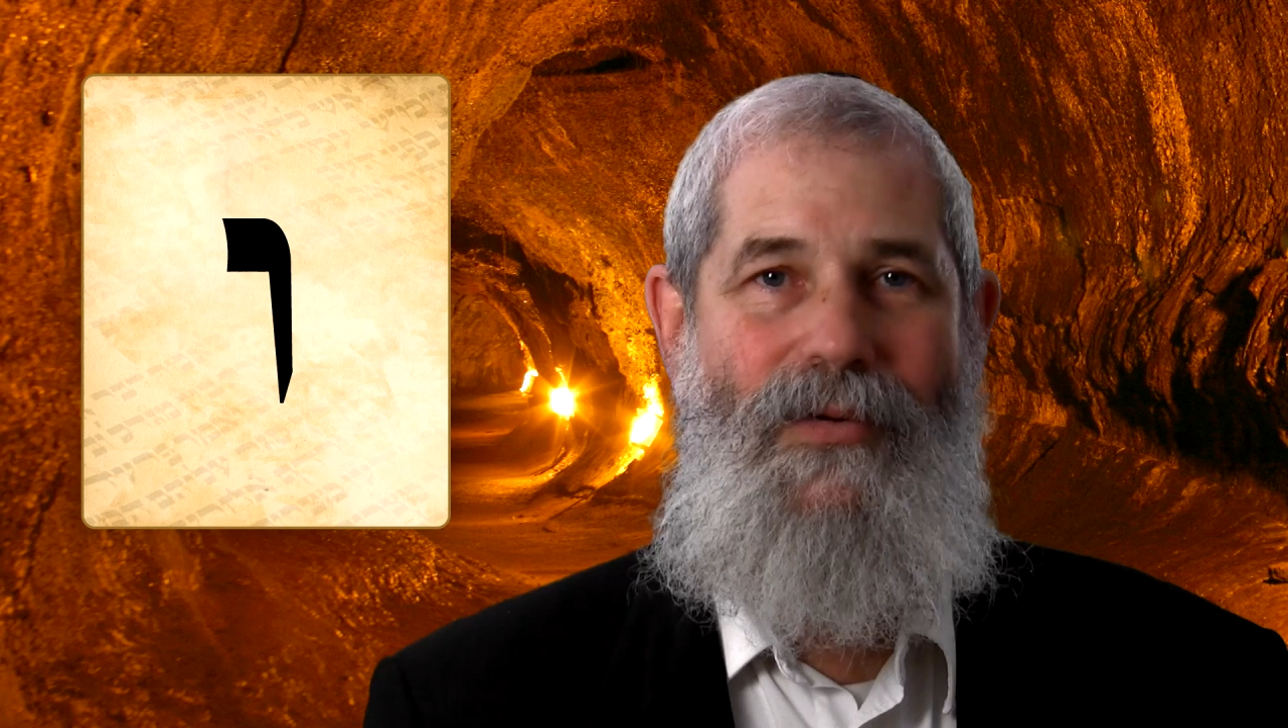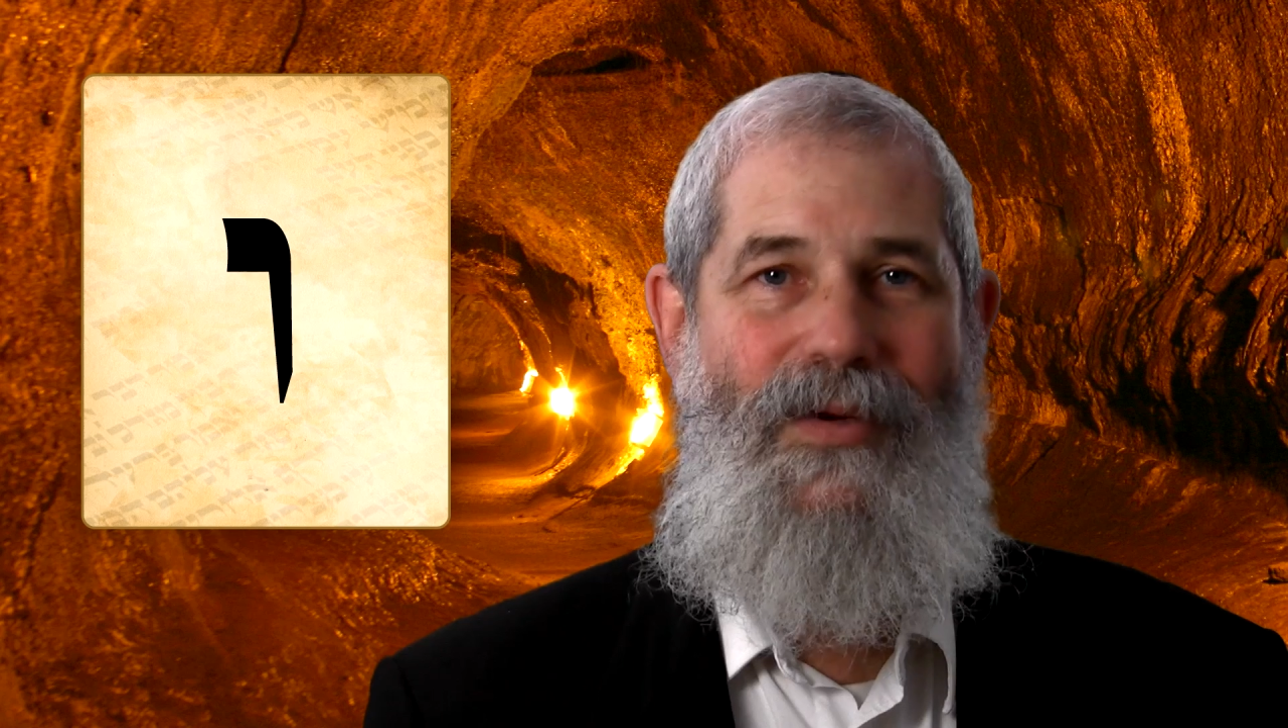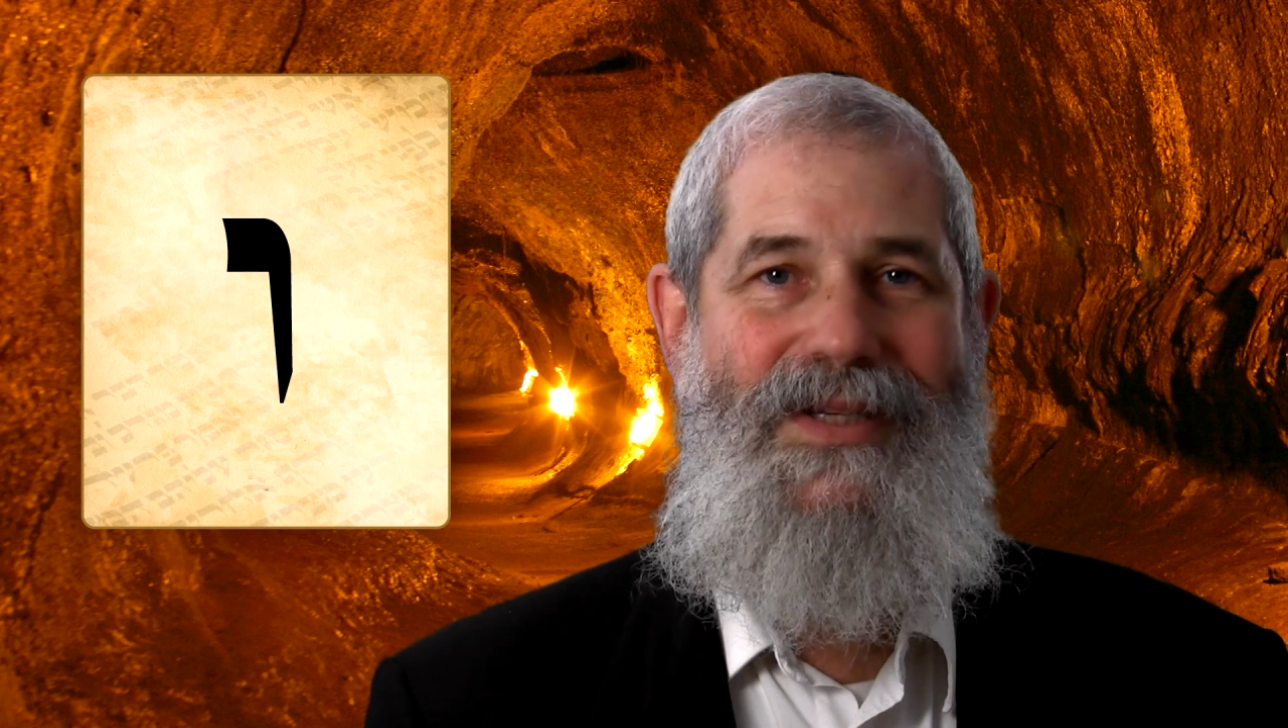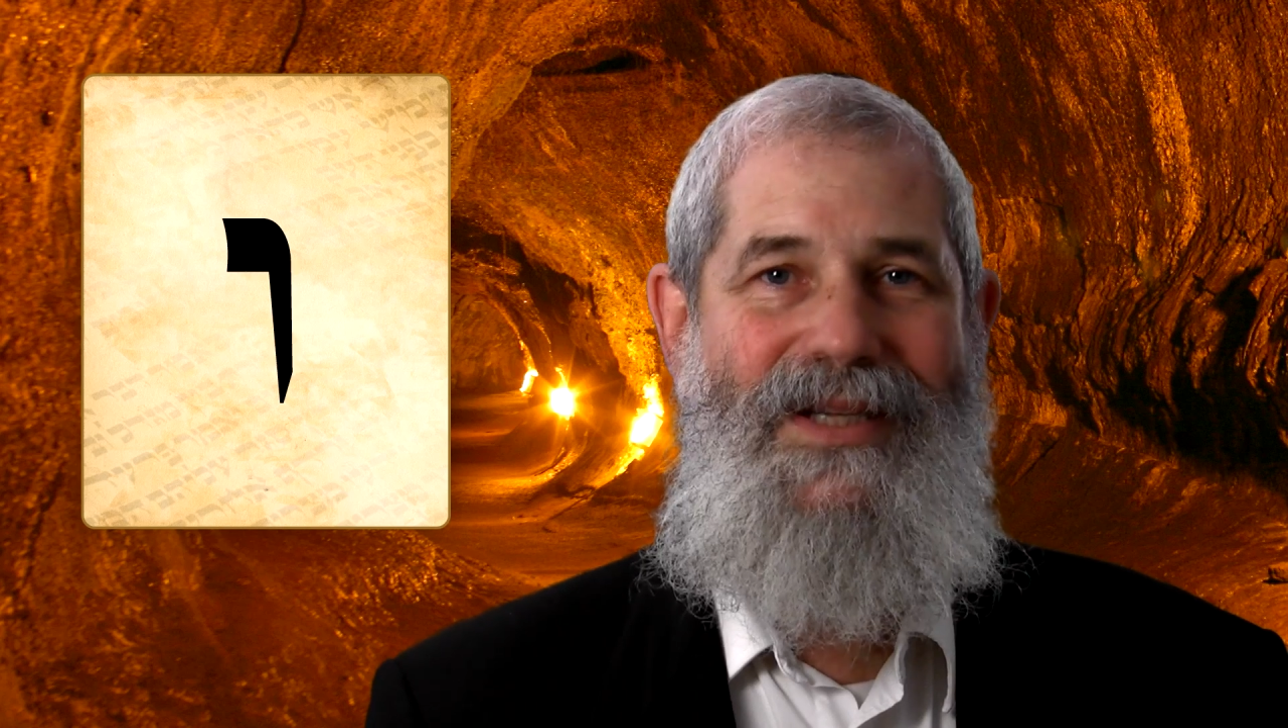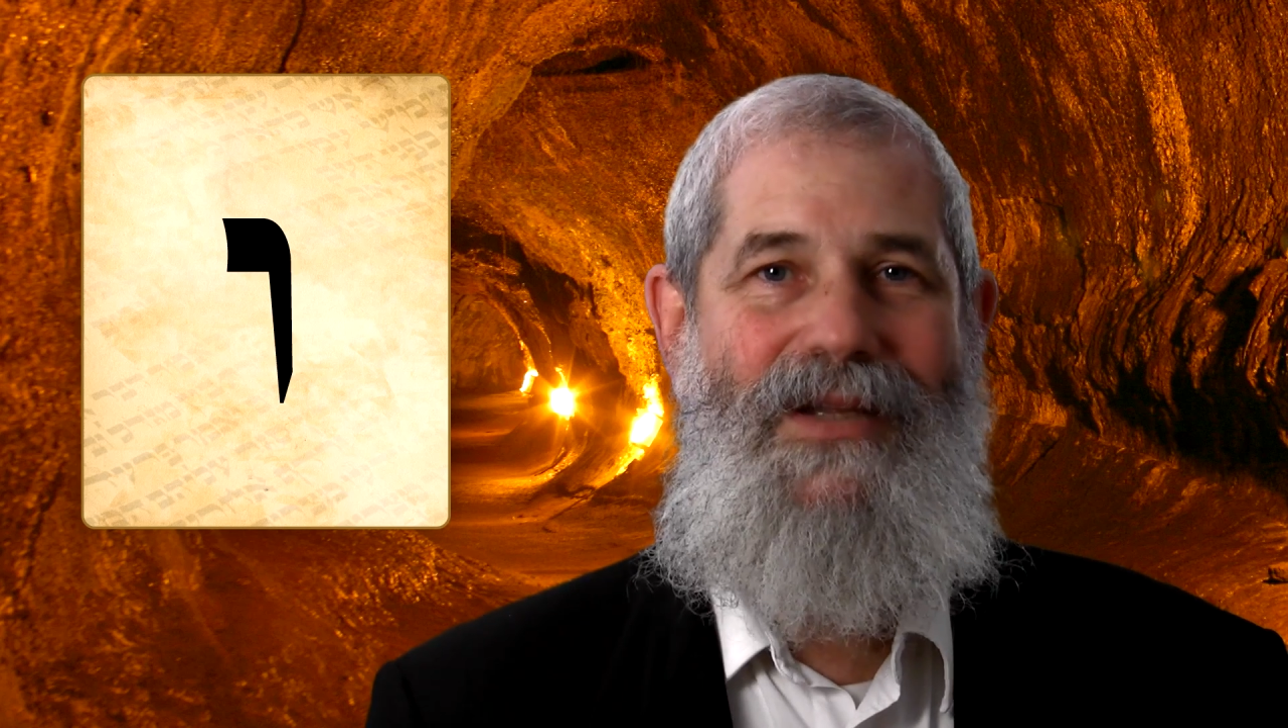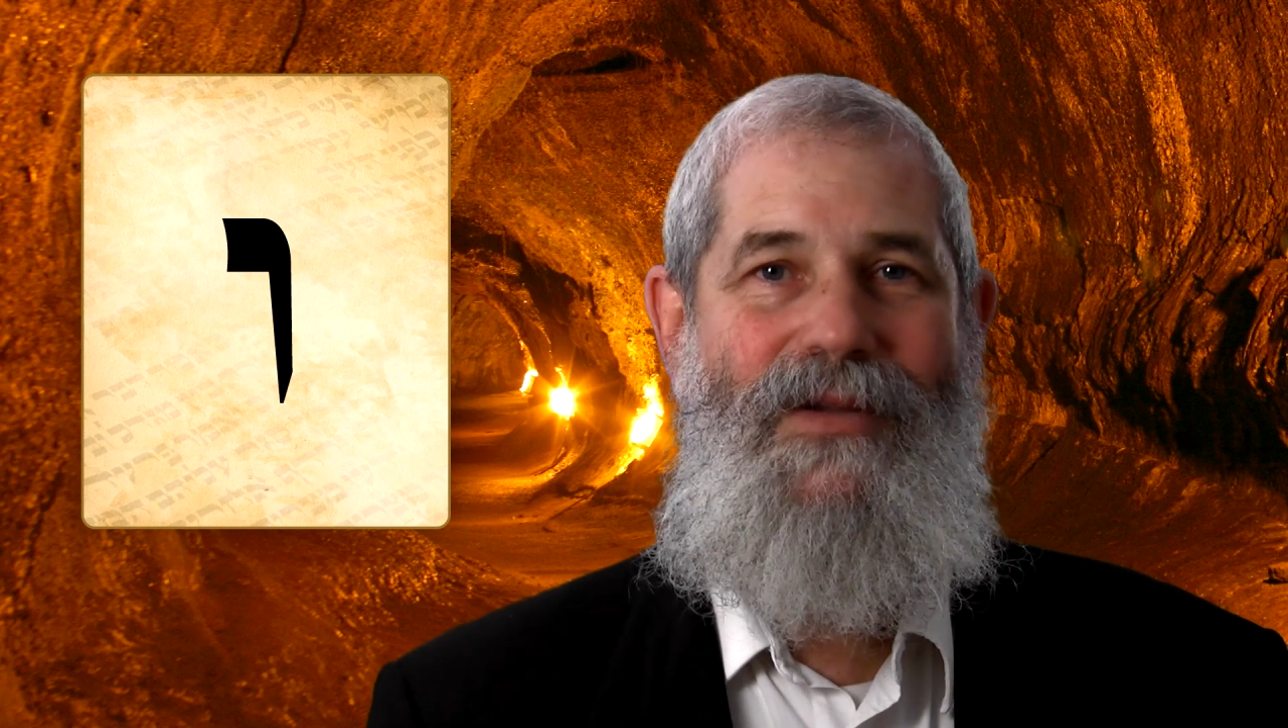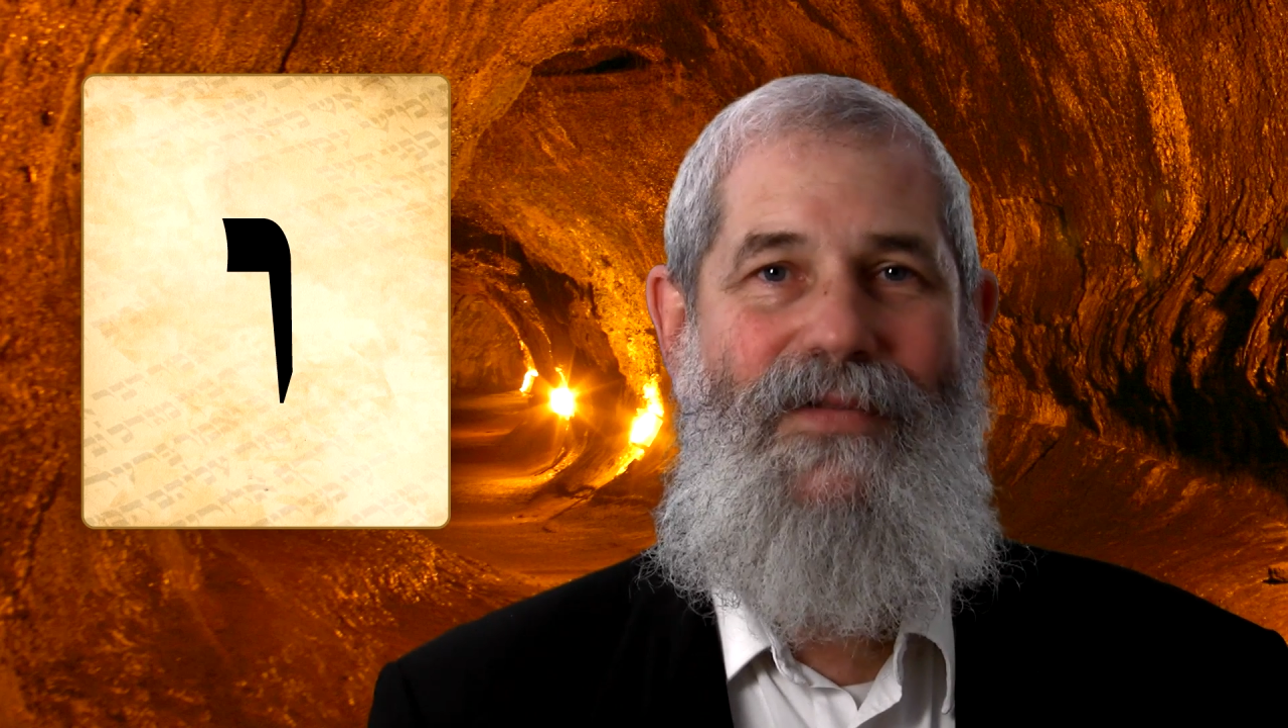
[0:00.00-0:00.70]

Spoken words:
we see in the